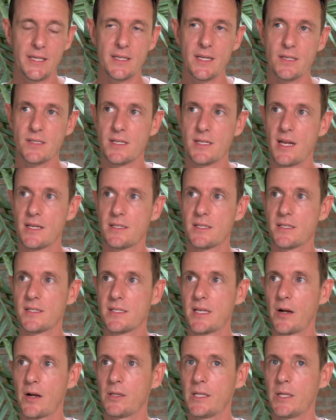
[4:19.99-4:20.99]
It doesn't
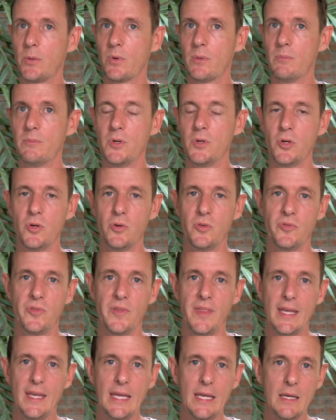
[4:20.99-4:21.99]
necessarily remove
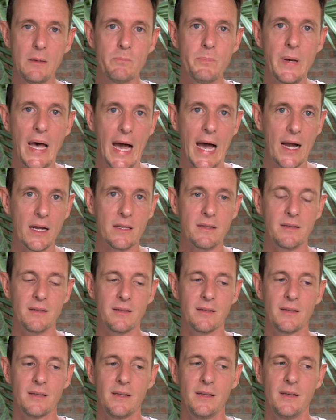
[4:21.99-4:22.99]
the
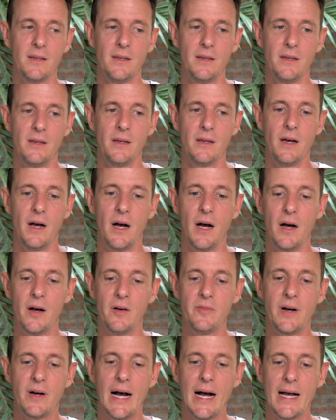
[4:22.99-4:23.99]
impact
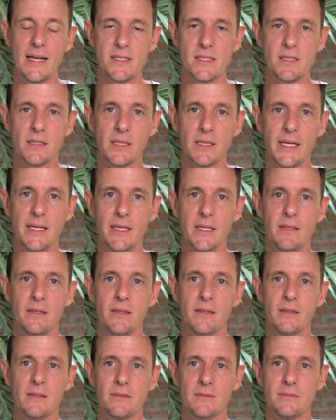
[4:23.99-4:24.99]
of
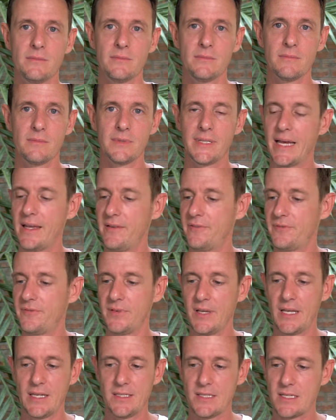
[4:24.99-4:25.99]
isolated life
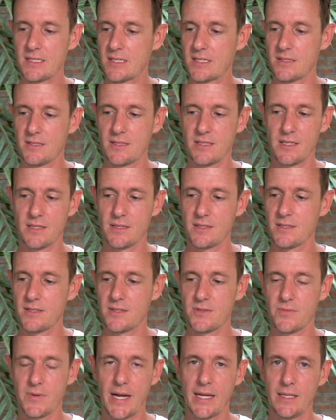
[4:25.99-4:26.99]

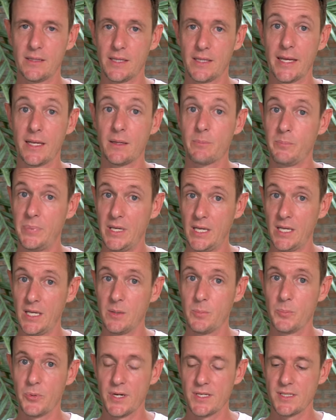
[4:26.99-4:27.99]
existences, right? Like being
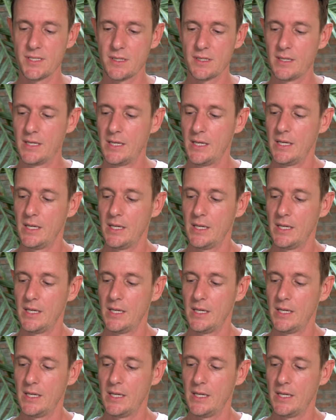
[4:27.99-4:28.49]
in prison.